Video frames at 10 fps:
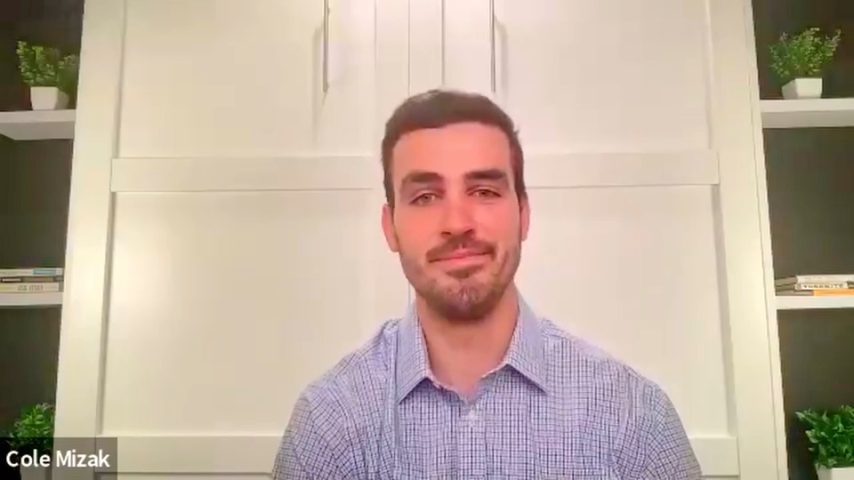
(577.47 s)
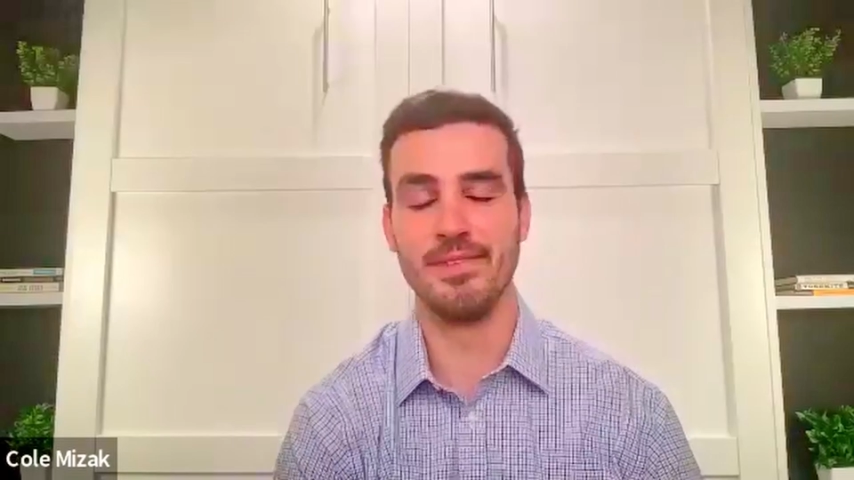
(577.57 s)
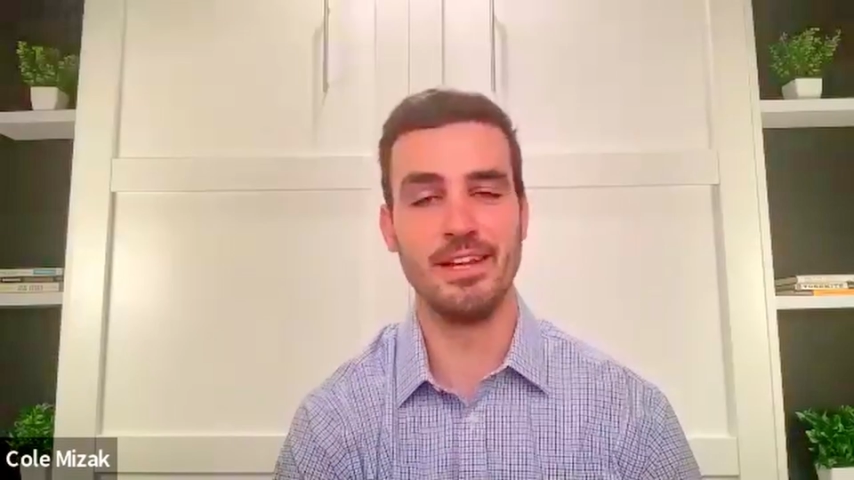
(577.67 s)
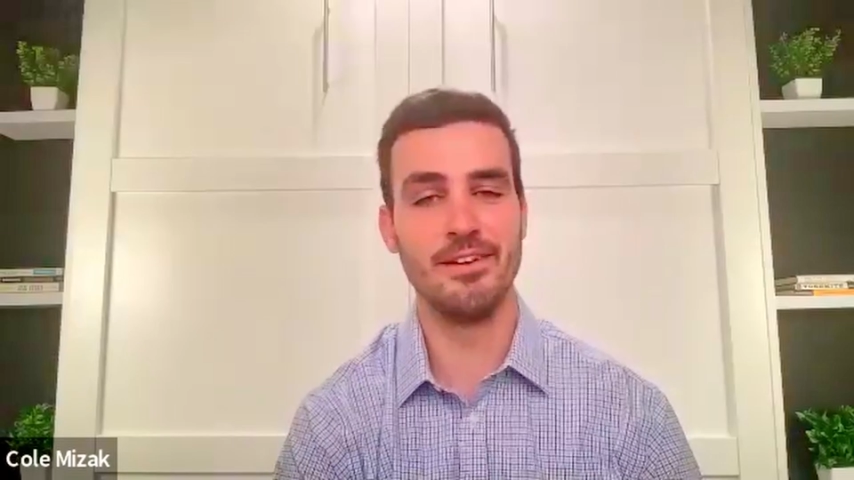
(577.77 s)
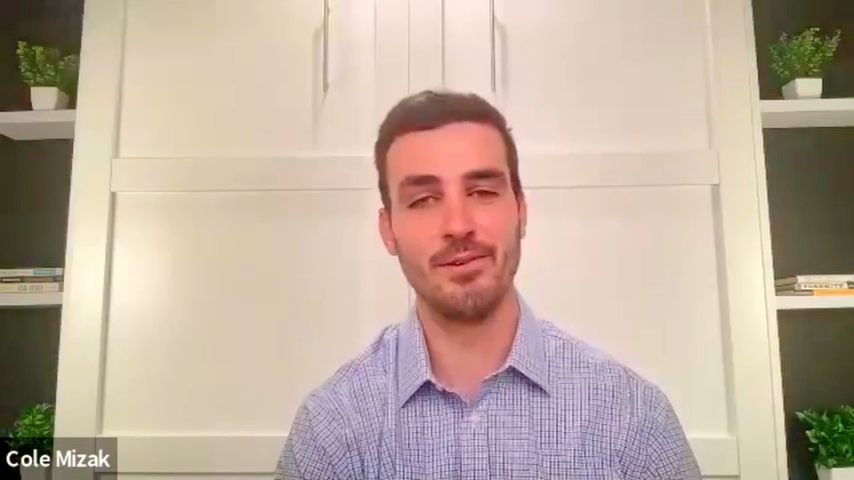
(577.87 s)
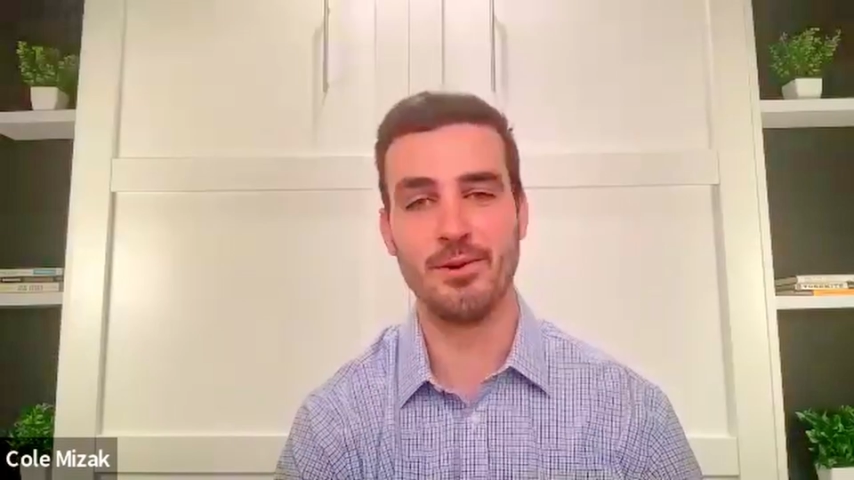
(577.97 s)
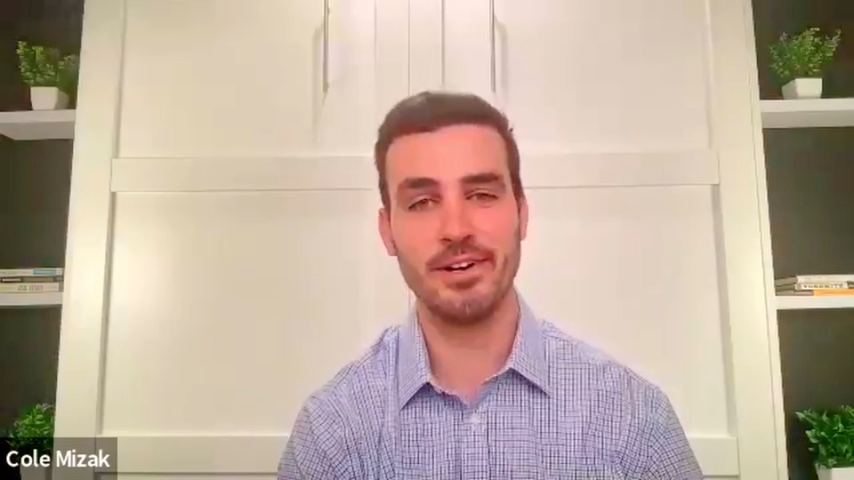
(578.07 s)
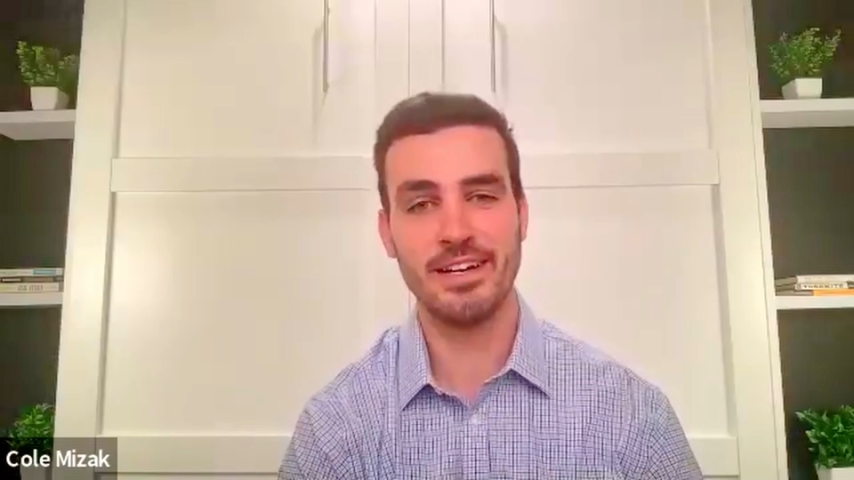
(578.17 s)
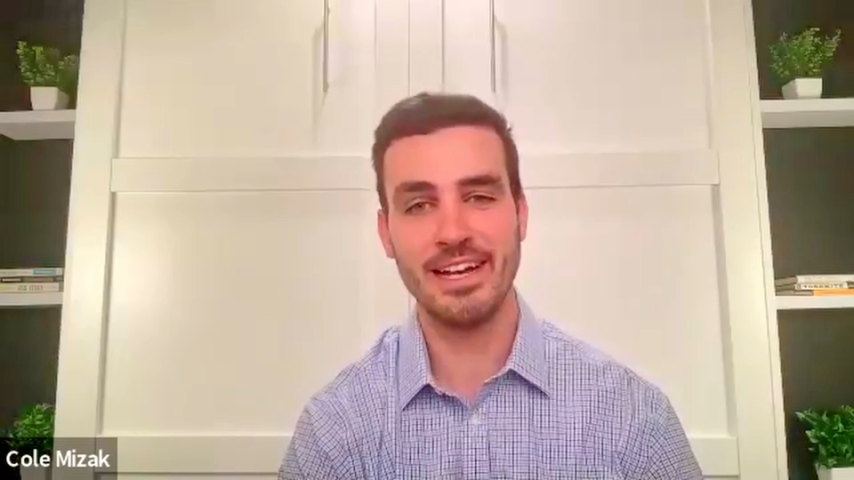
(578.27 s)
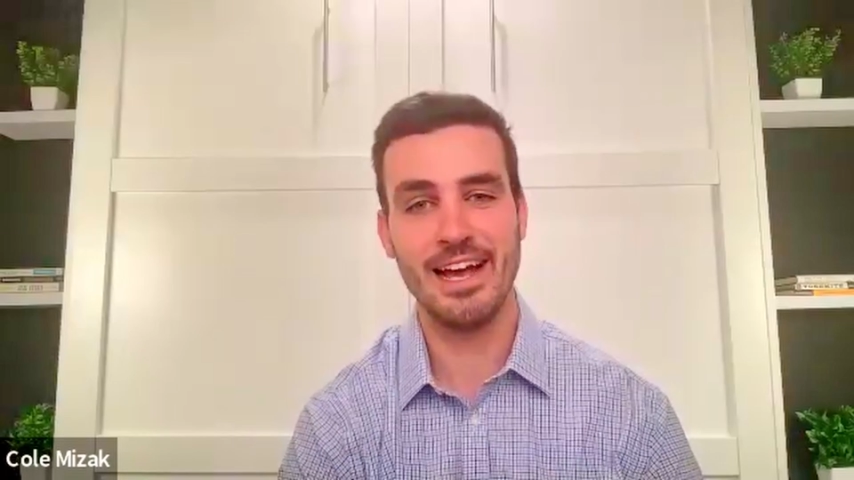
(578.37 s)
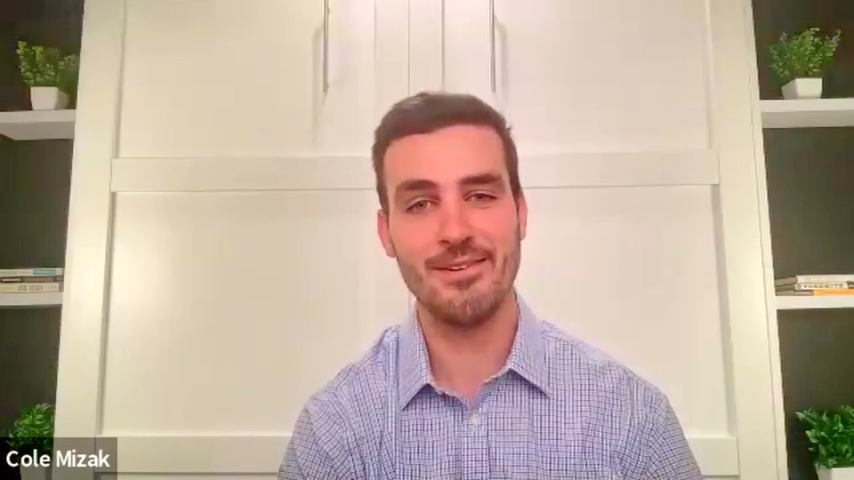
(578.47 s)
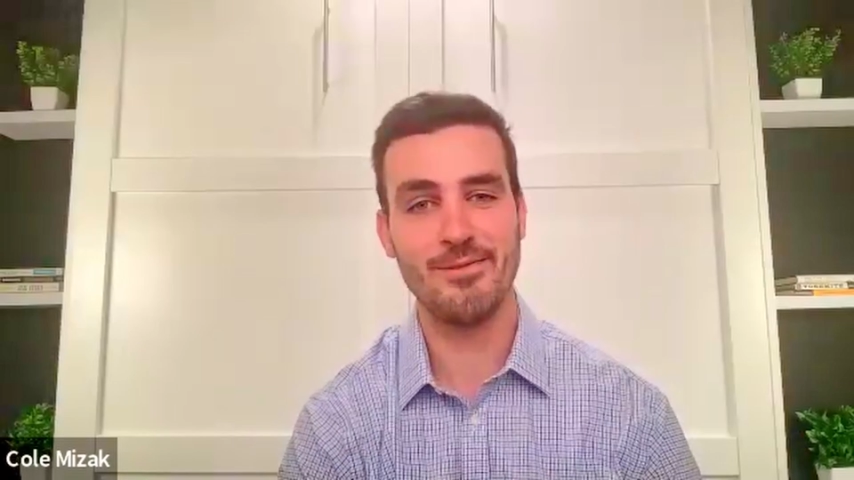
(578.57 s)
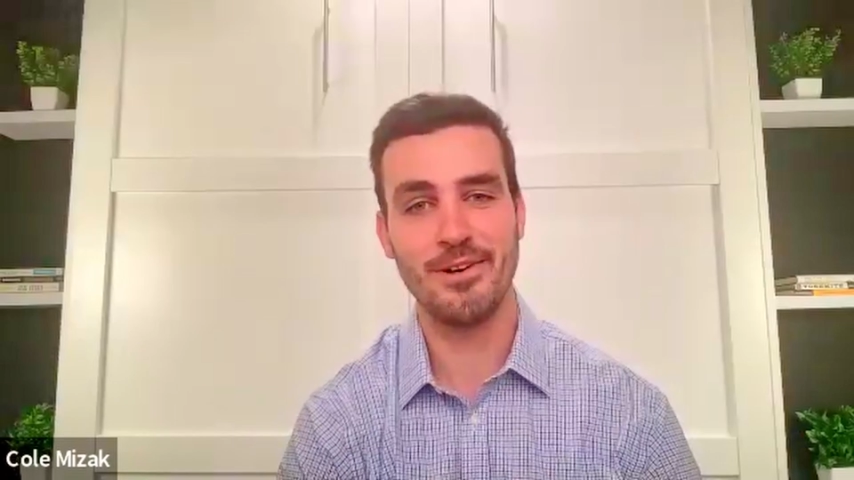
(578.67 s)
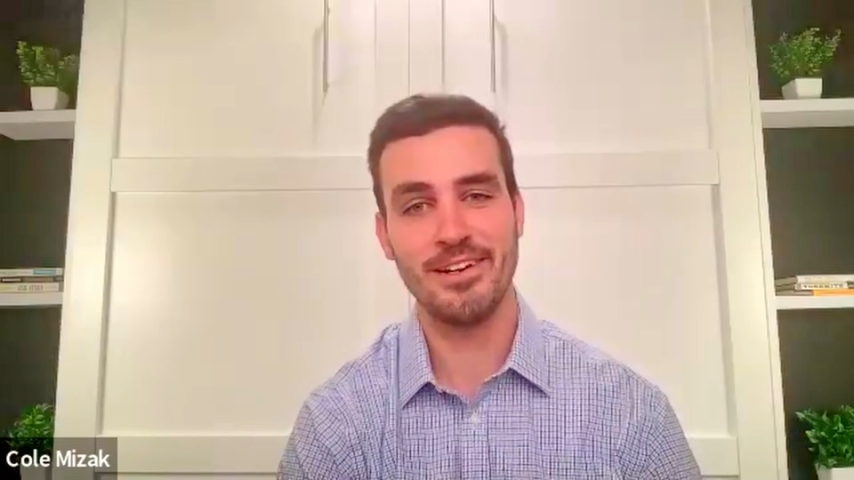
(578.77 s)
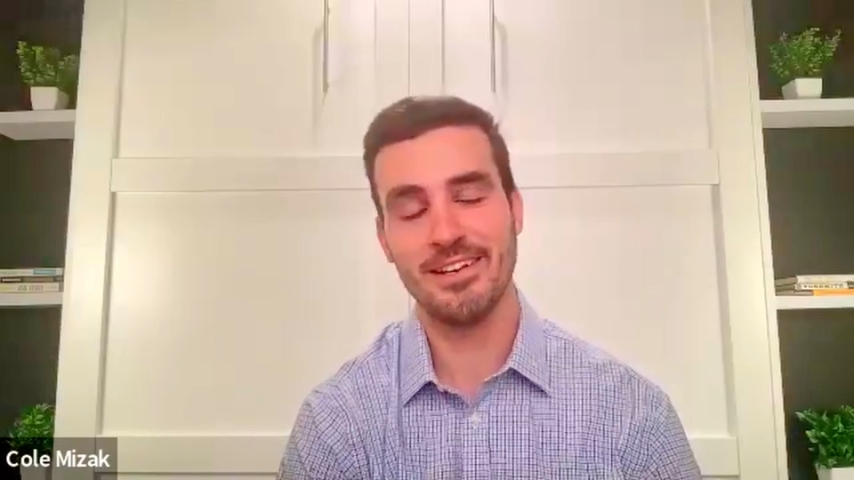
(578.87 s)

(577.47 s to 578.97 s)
live and work in California,